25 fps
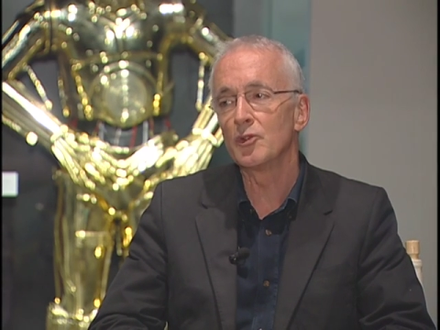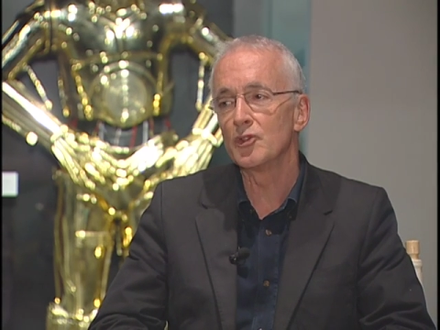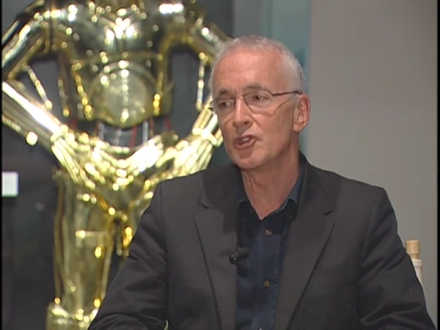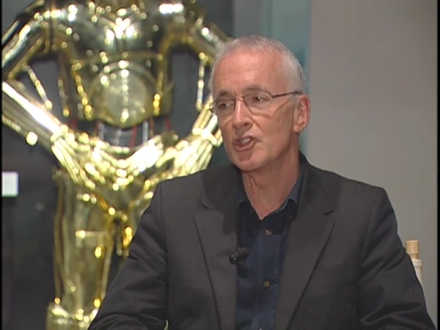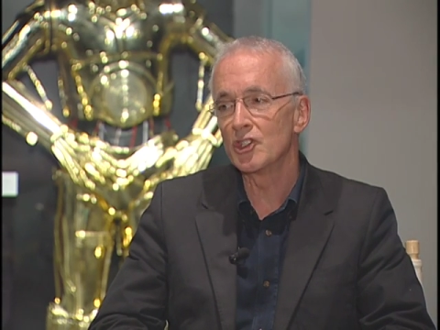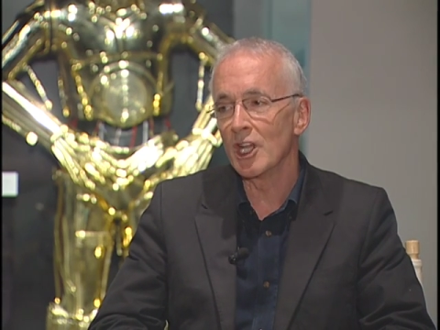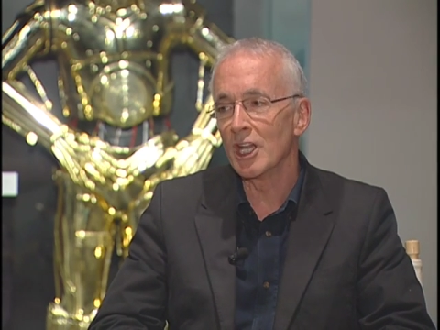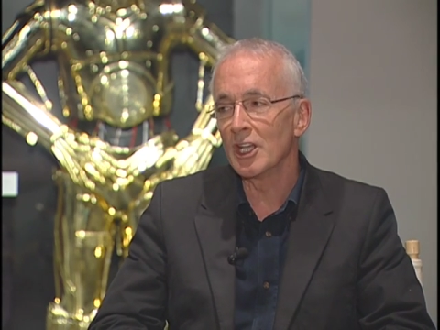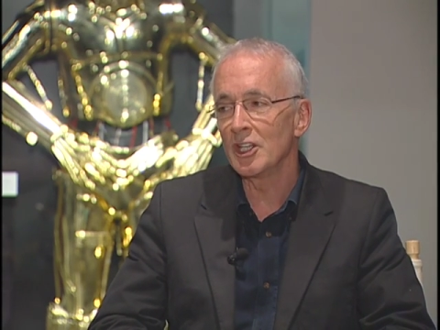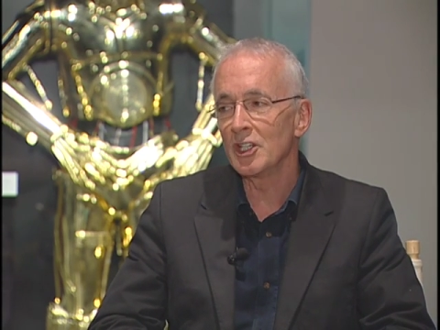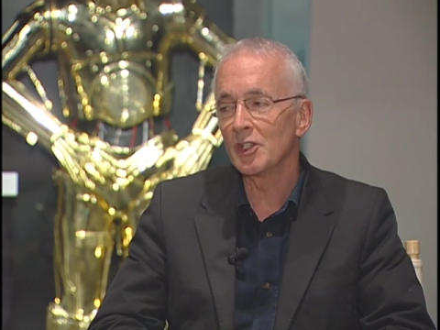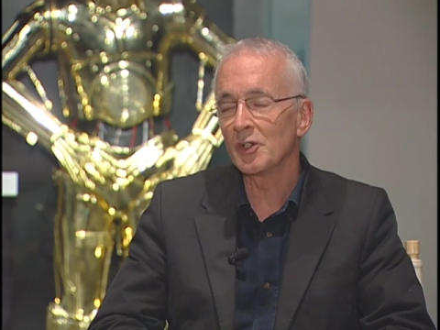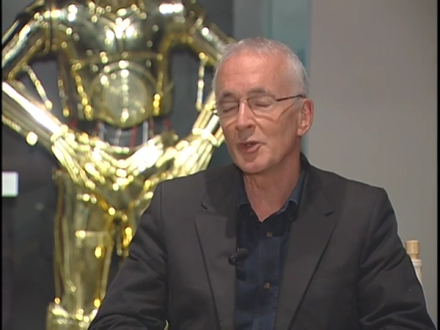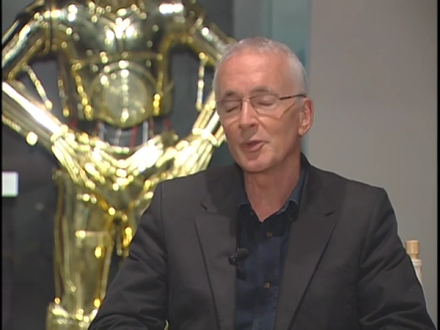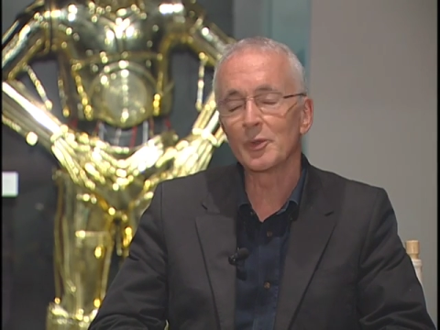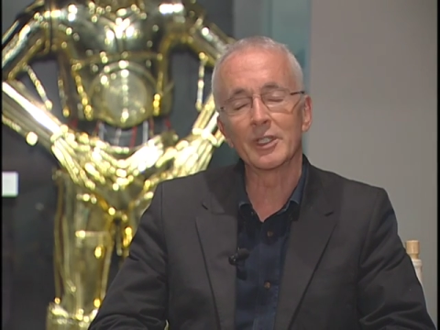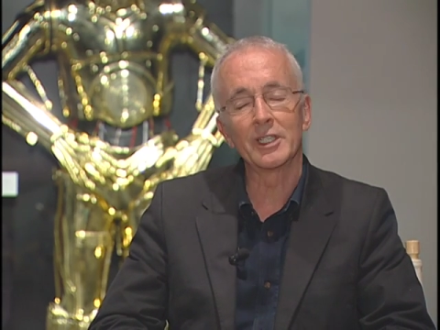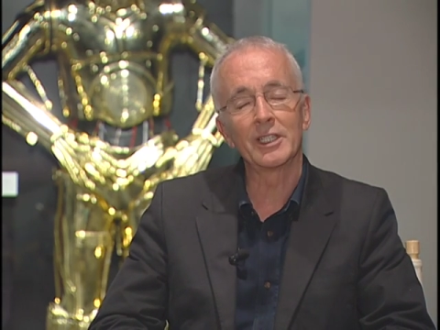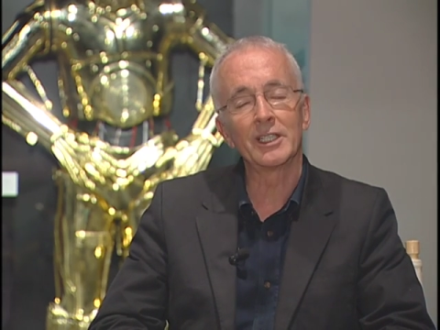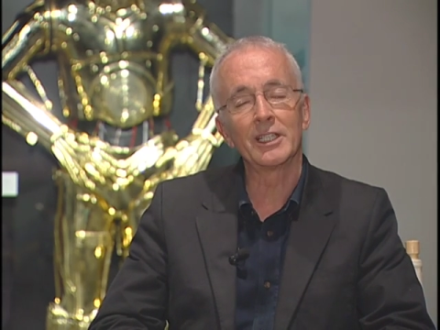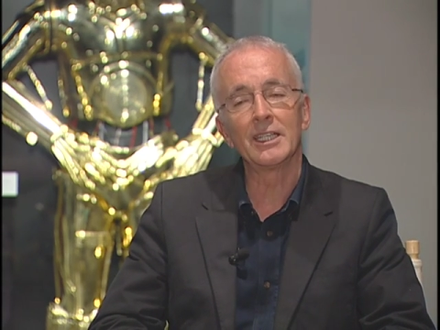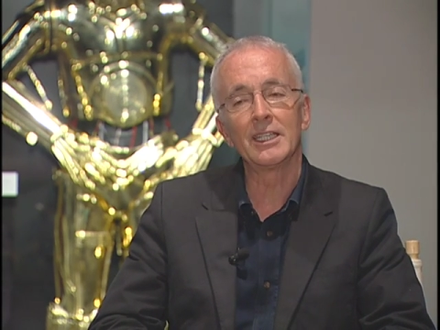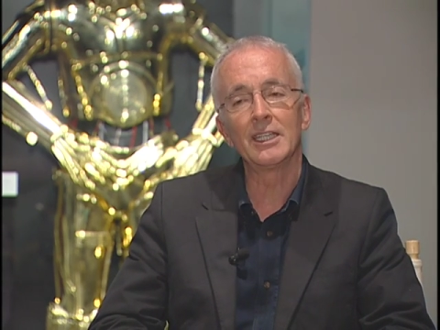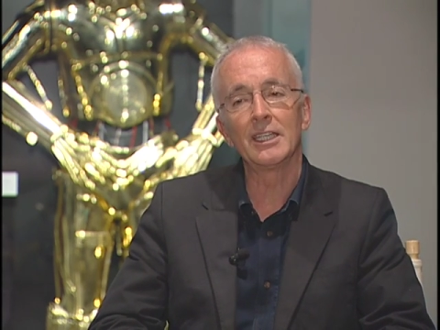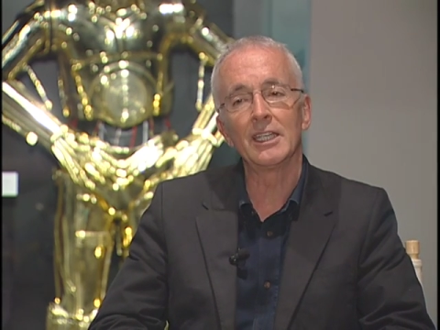
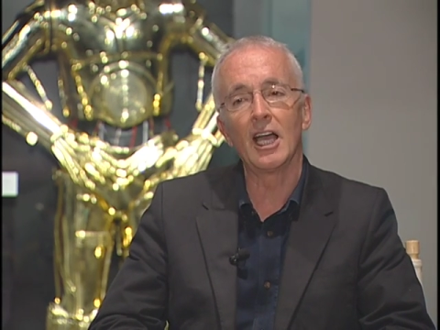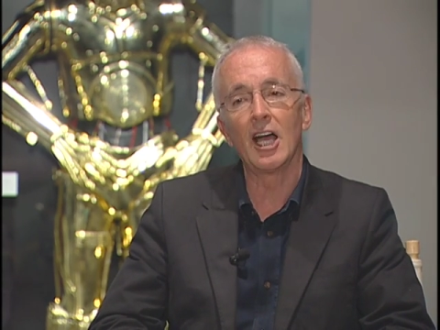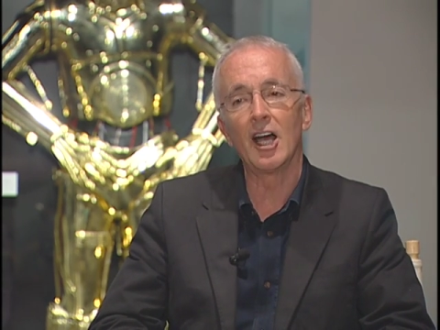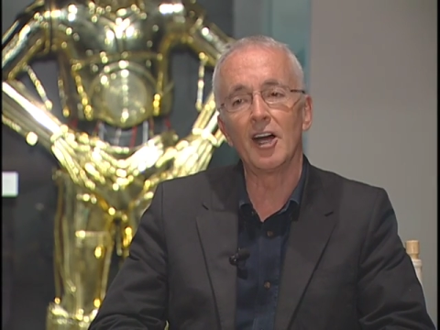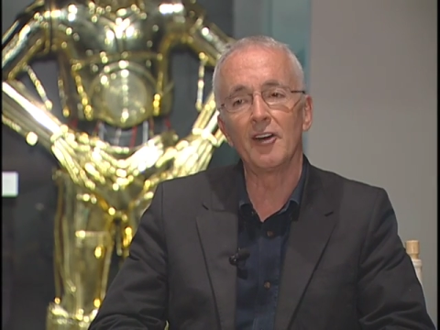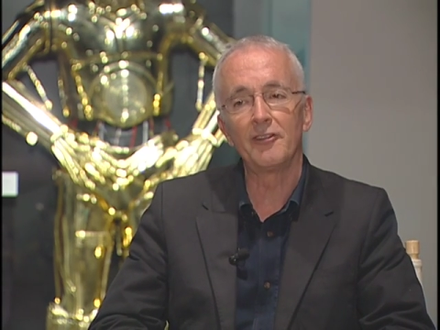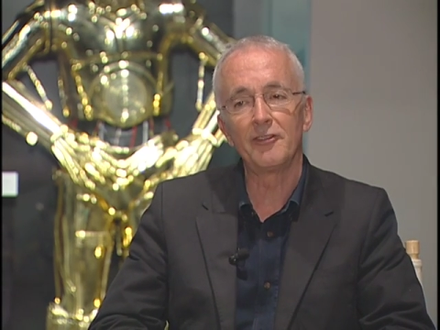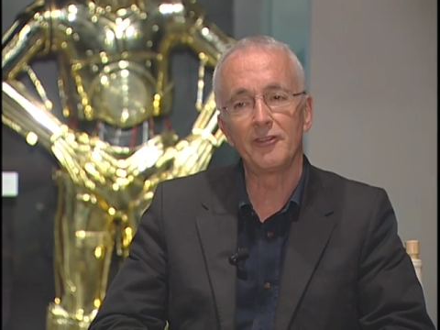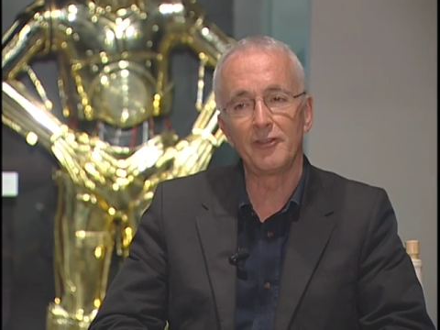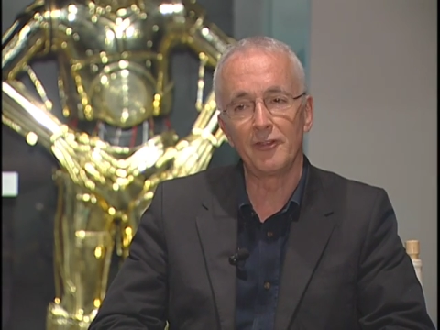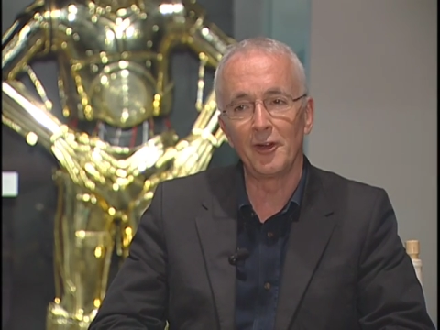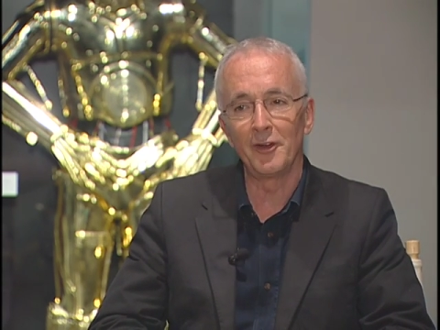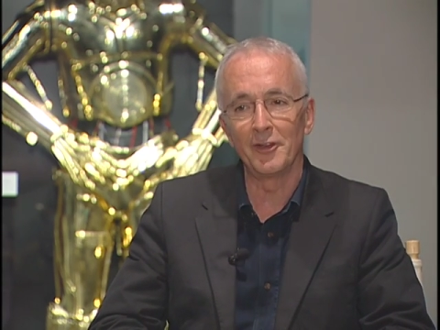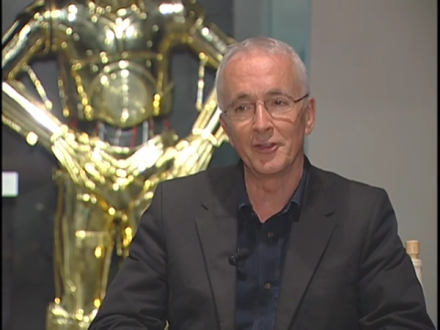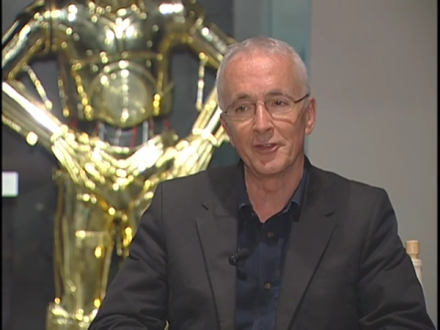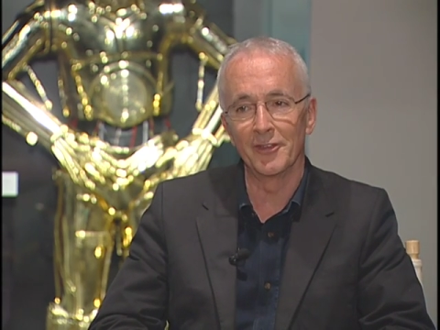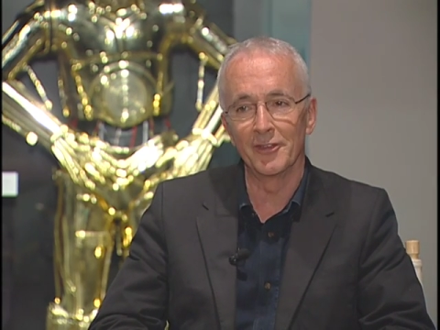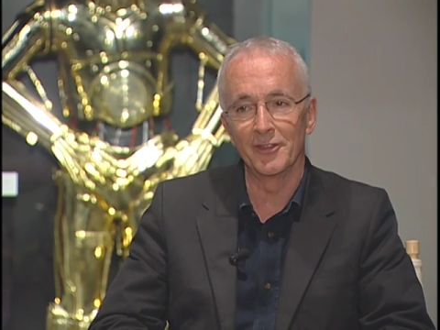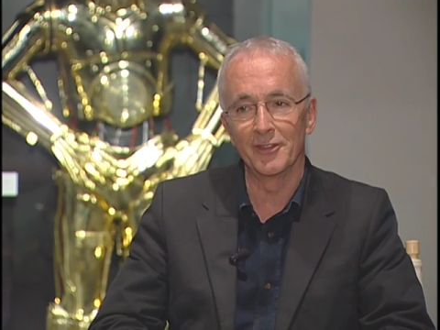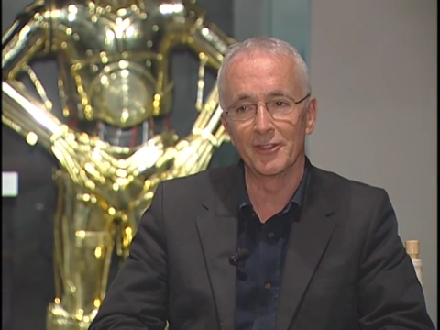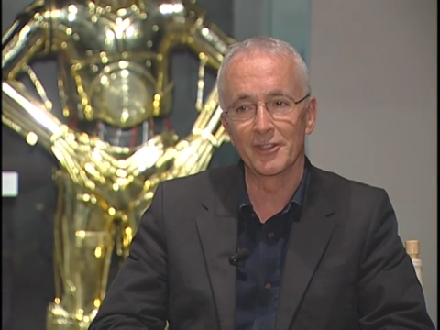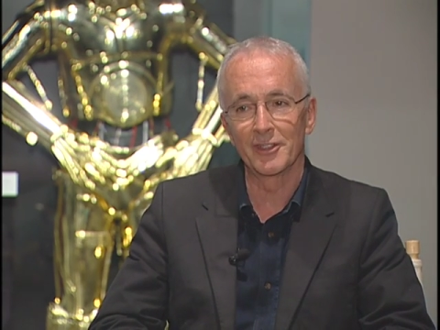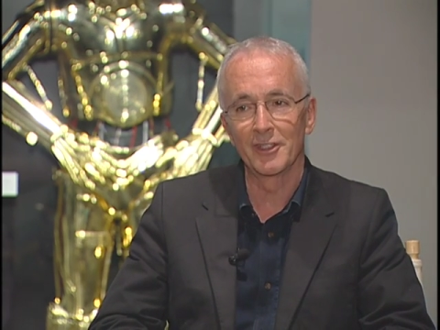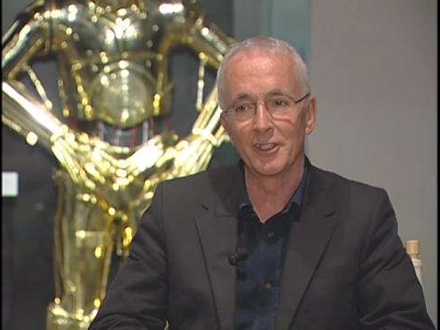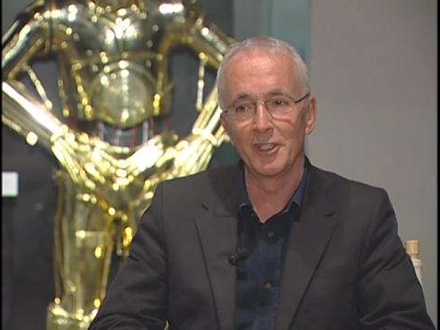genuinely are
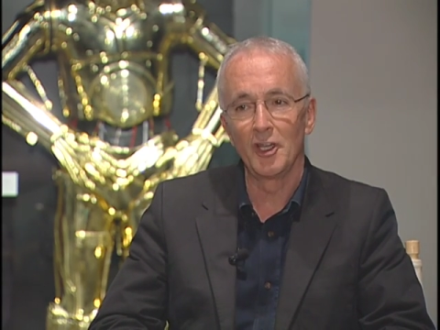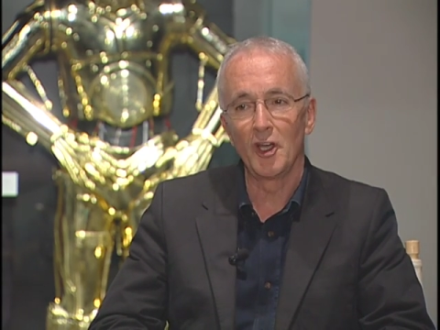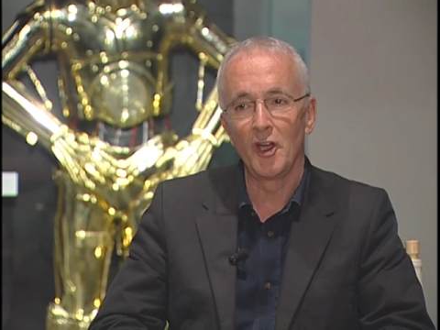fond